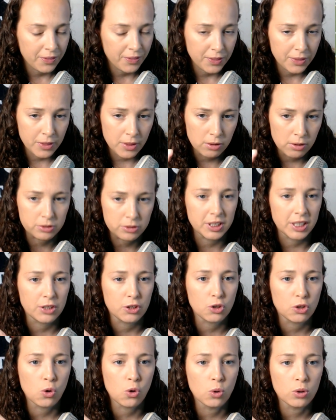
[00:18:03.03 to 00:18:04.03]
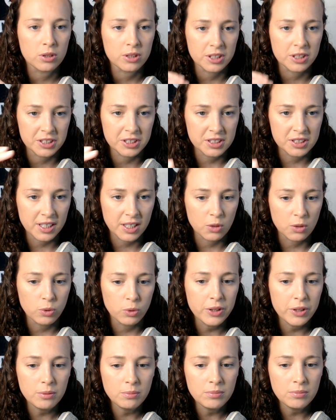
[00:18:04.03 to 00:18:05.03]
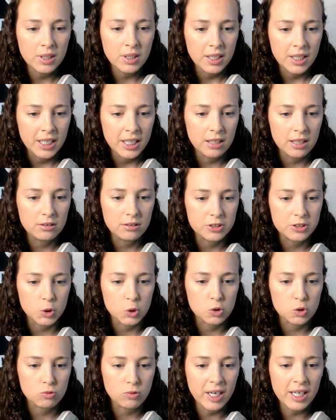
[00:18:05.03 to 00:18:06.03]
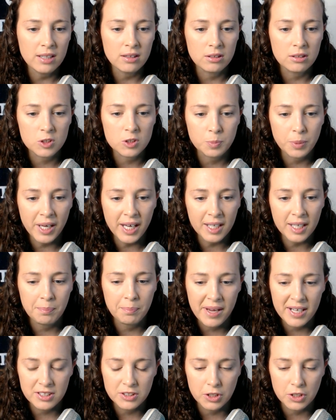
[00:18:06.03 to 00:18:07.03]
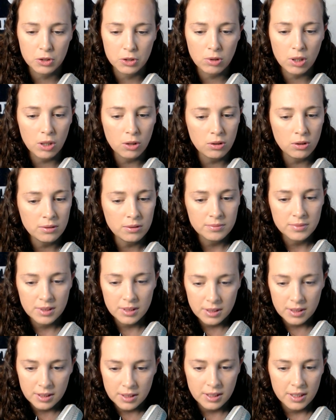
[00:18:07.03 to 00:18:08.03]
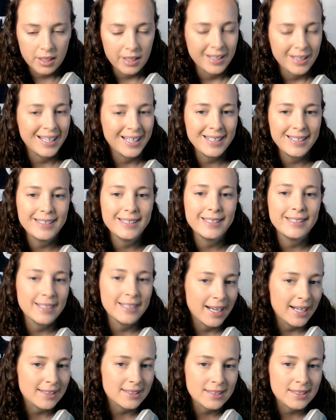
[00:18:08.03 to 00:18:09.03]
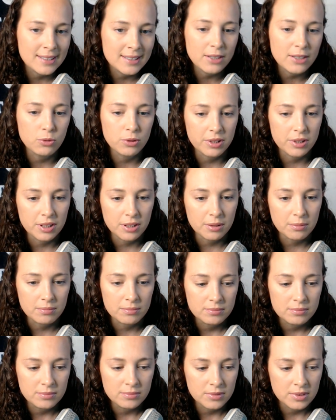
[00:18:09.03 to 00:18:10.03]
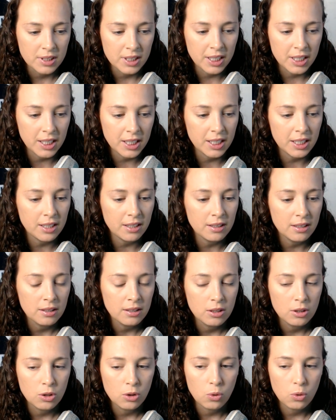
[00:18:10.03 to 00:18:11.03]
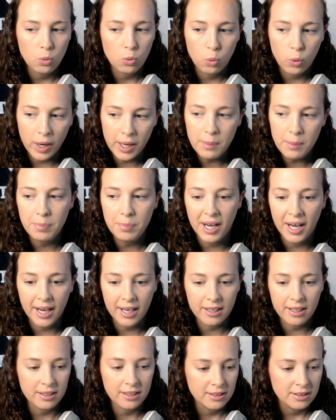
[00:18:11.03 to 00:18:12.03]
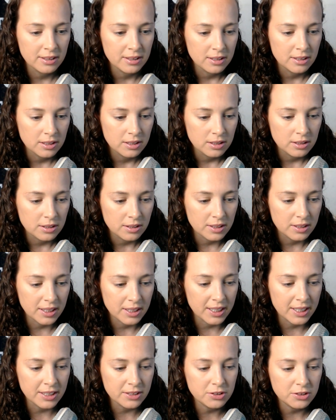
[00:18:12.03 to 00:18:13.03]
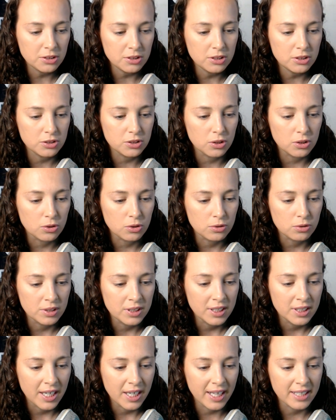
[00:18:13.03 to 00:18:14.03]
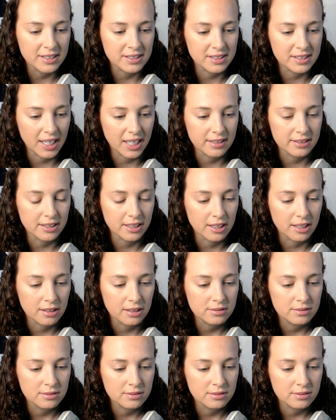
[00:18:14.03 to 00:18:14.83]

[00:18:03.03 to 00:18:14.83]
It looks like the corner is sticking with him. He looks to his right, looks back, makes the throw. He did not stick with him. He went back into the zone and sat there.